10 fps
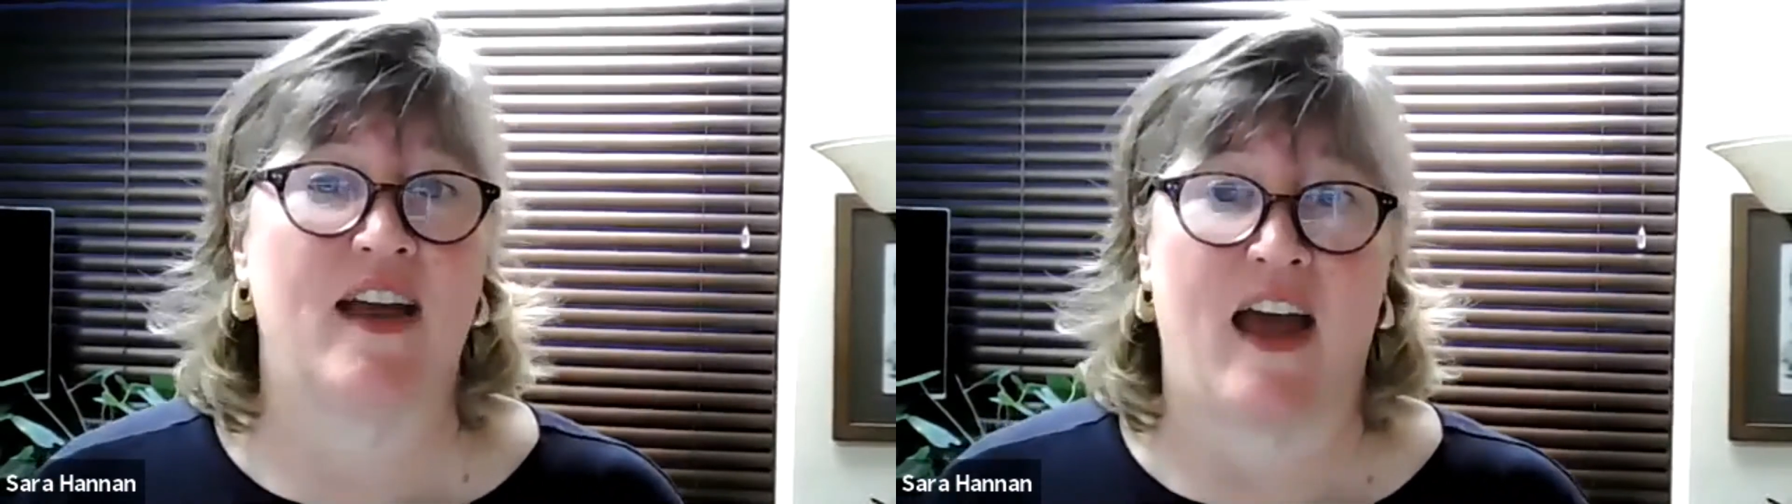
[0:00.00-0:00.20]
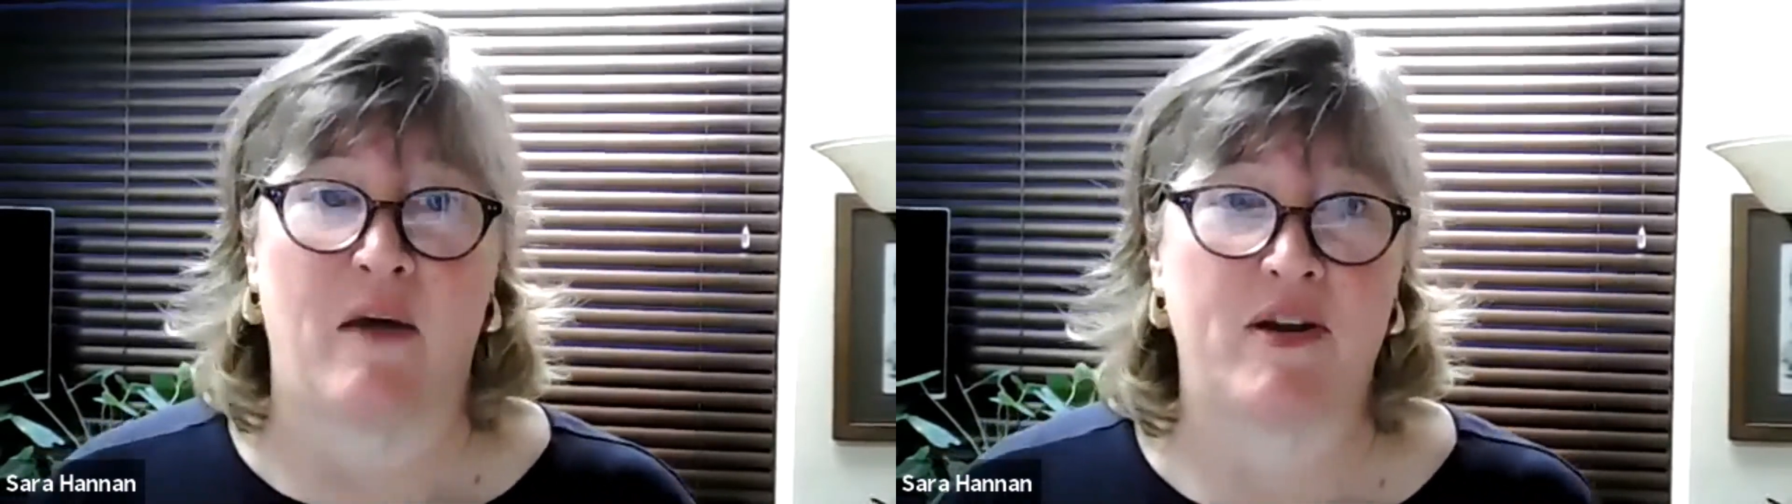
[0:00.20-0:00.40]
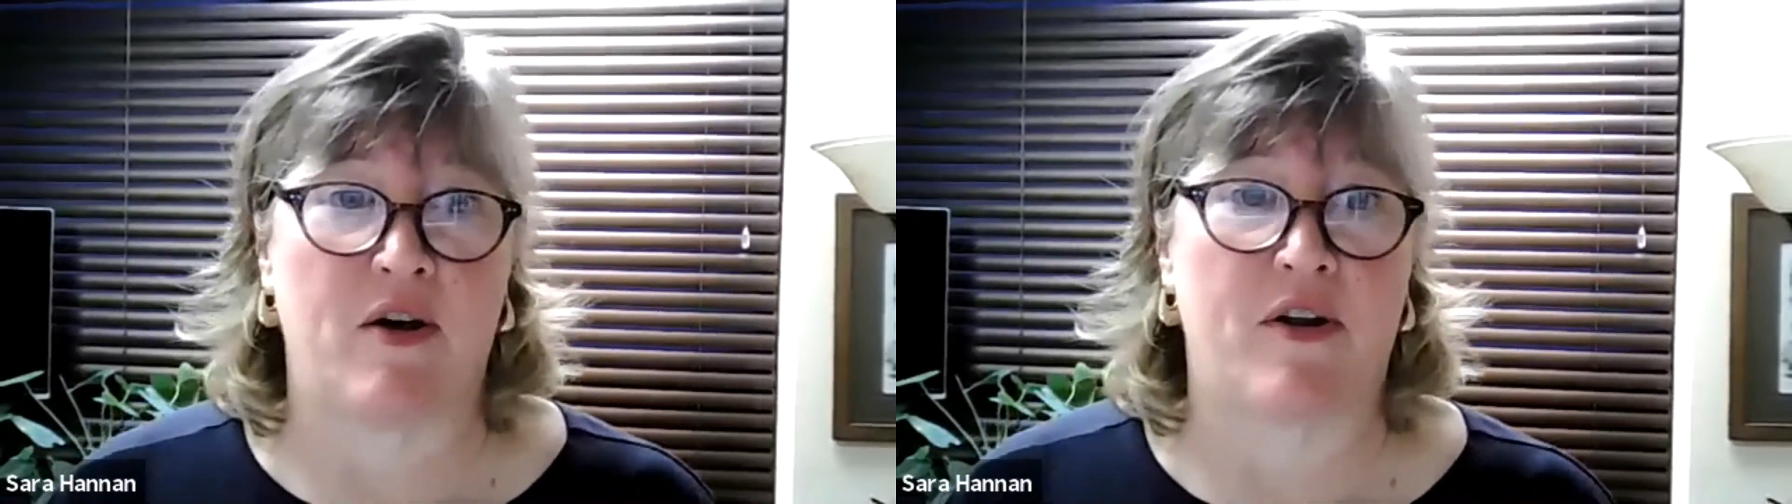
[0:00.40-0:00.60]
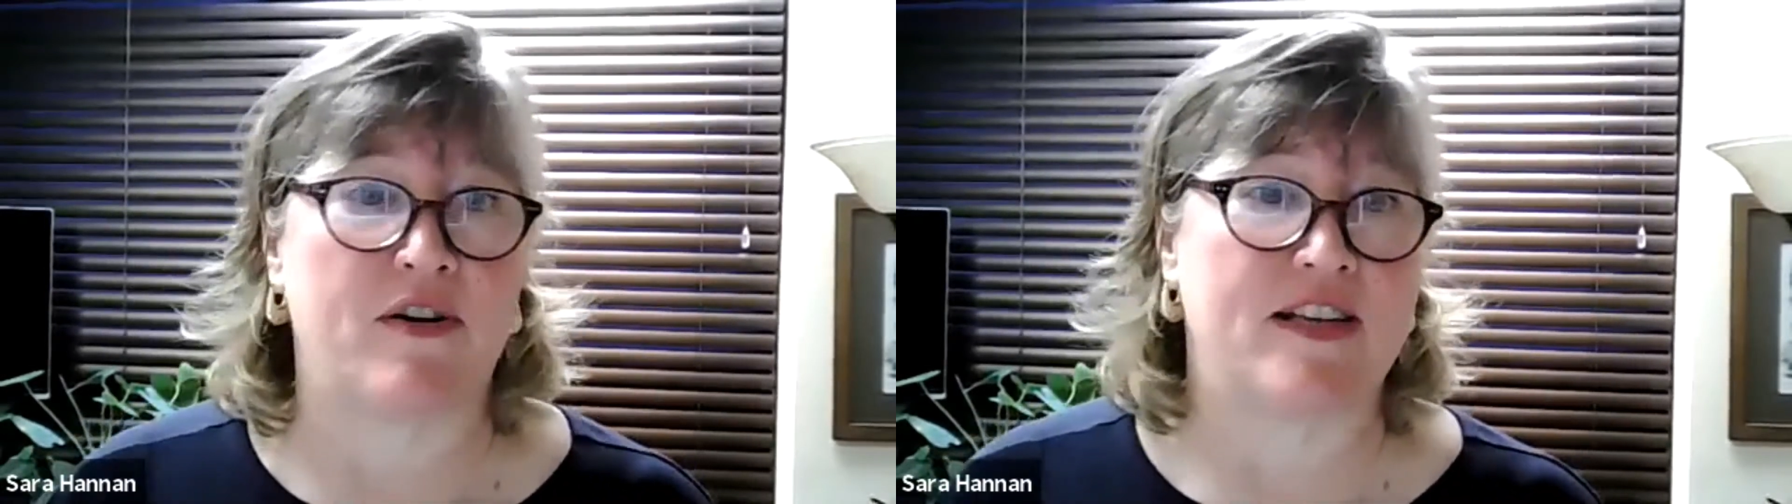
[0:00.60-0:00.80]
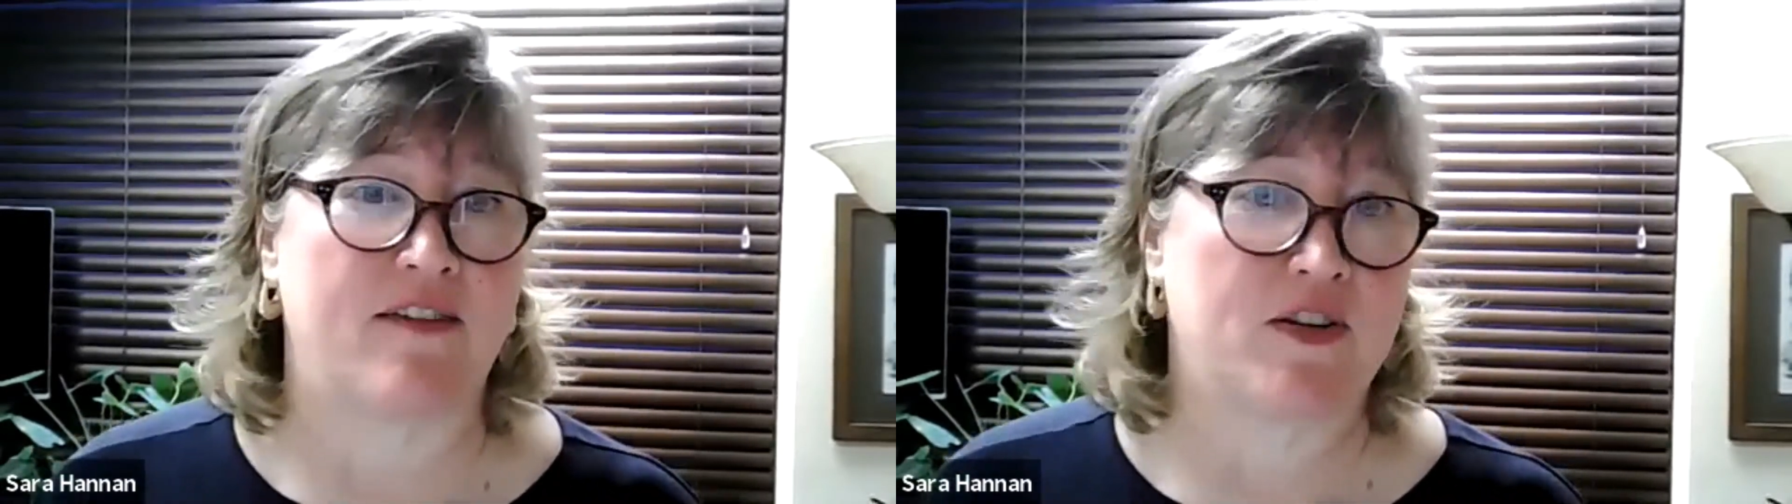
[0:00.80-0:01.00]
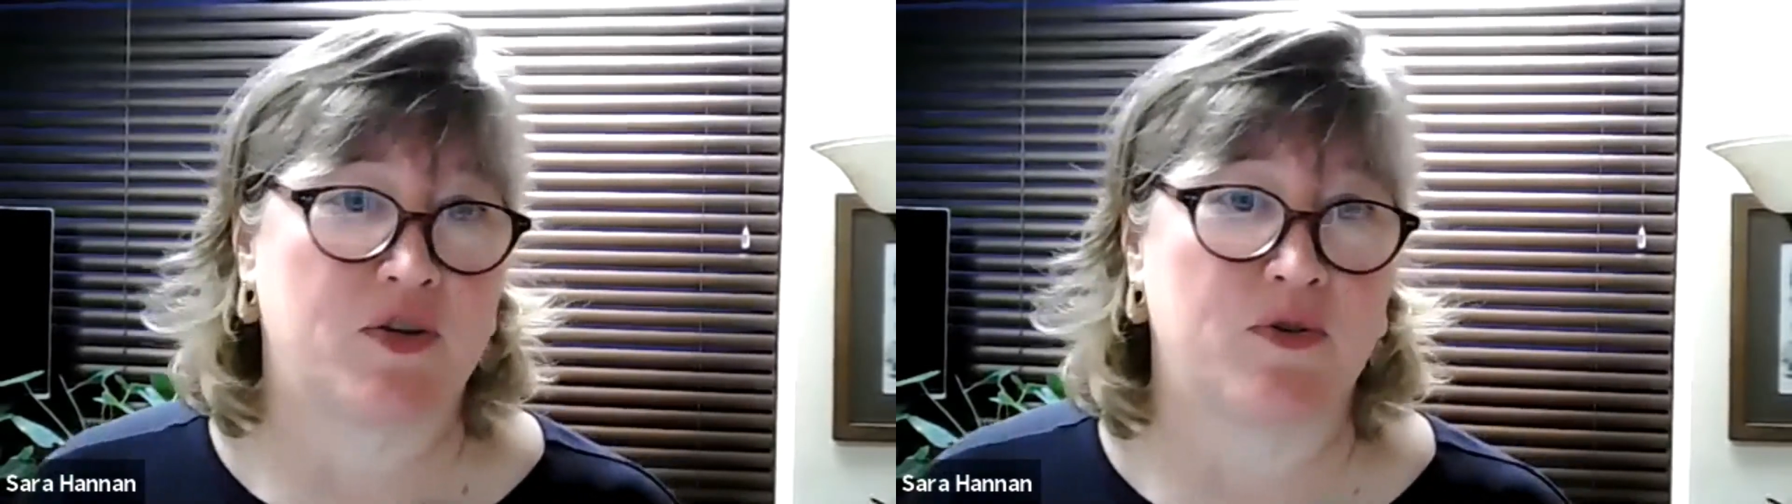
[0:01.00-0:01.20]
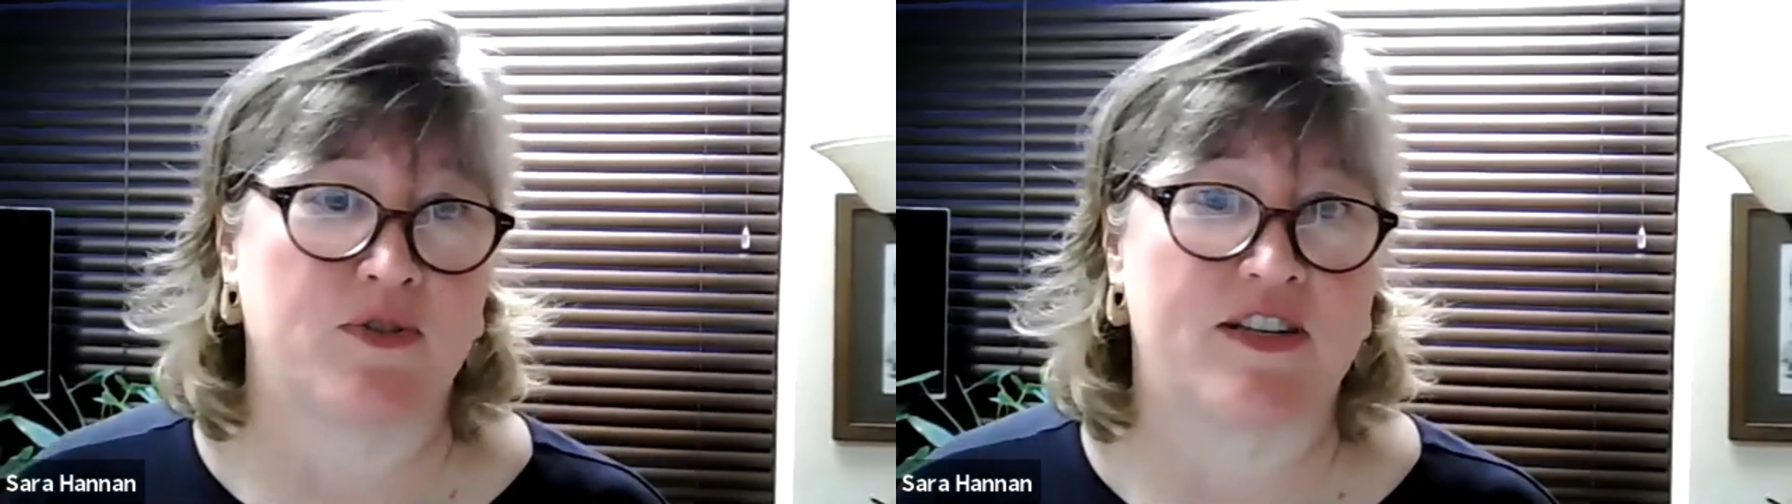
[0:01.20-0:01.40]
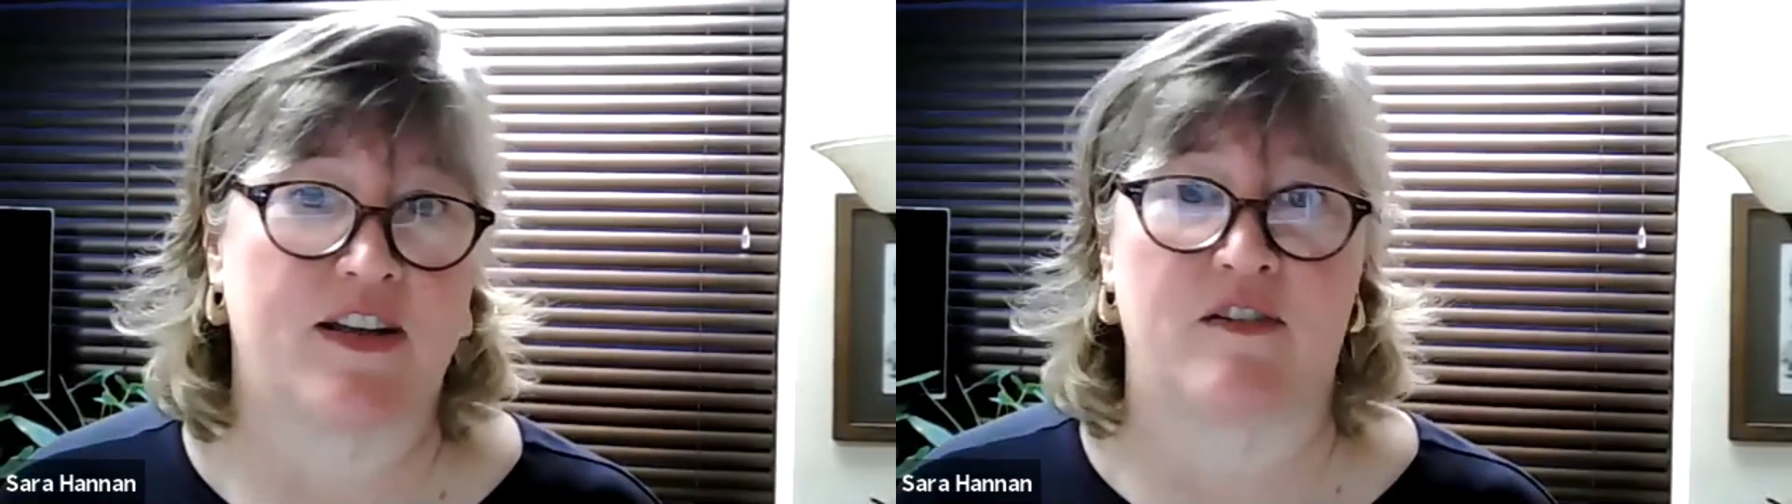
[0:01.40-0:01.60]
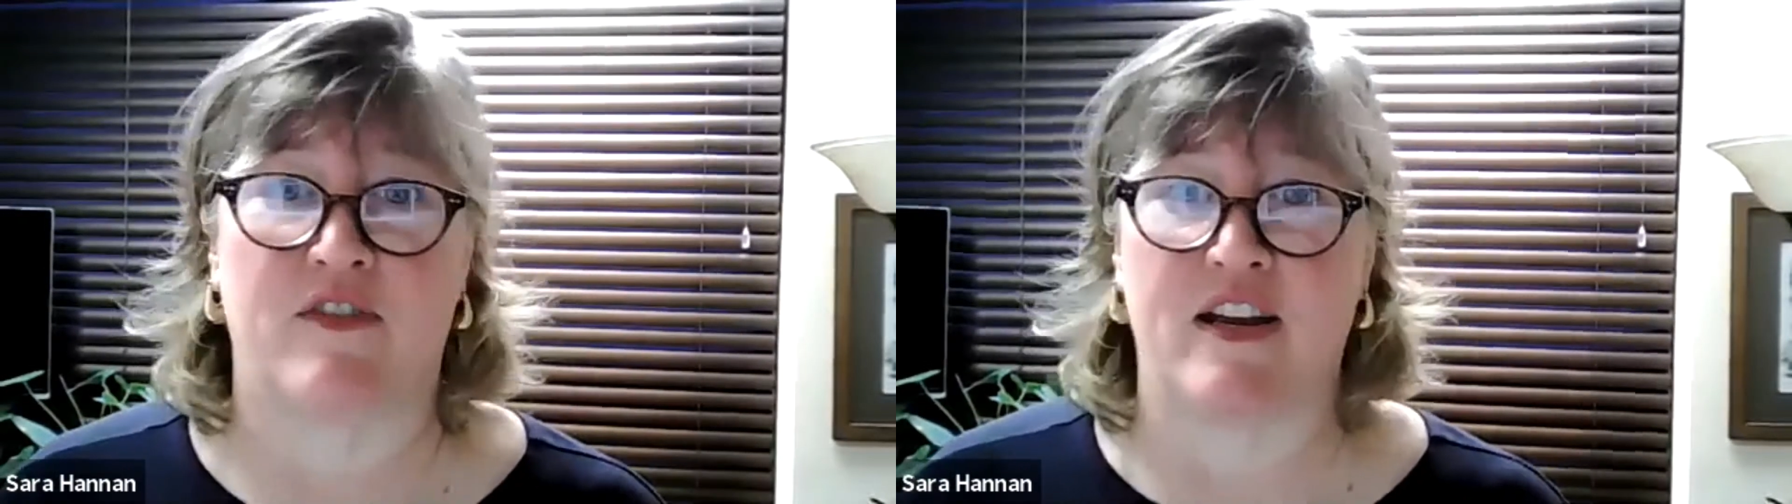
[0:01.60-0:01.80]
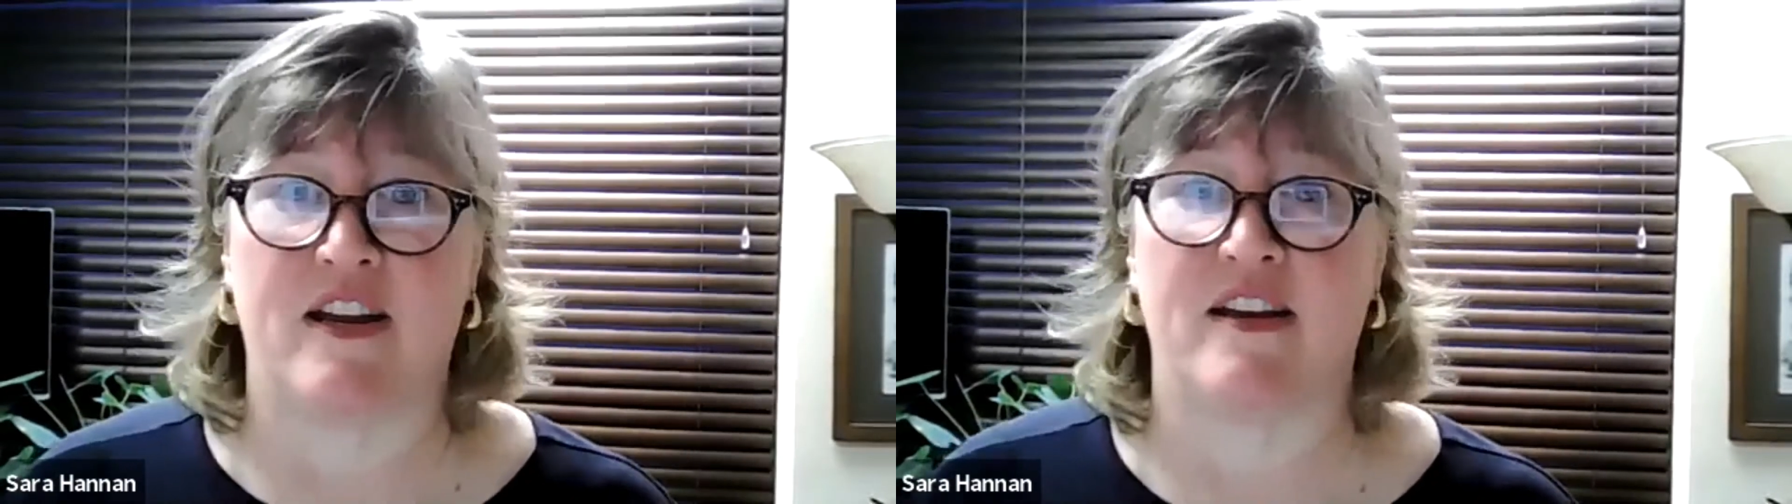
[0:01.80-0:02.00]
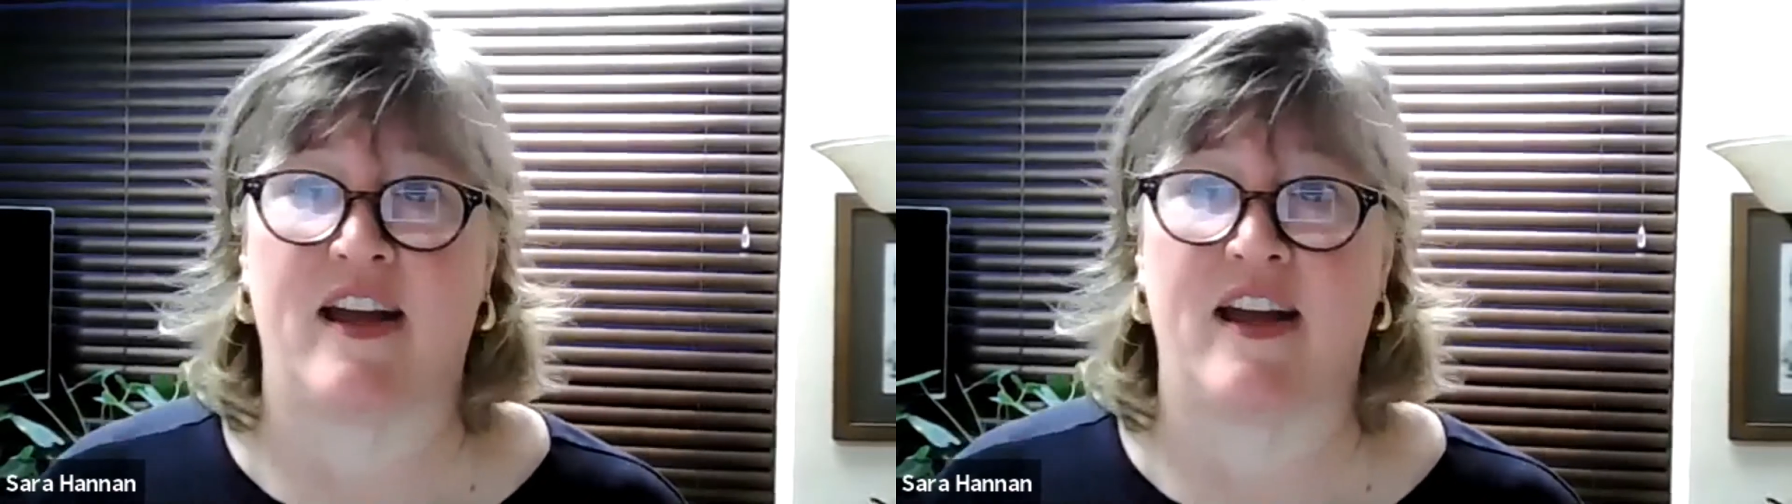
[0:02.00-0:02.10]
and we don't always have the tools to intervene in,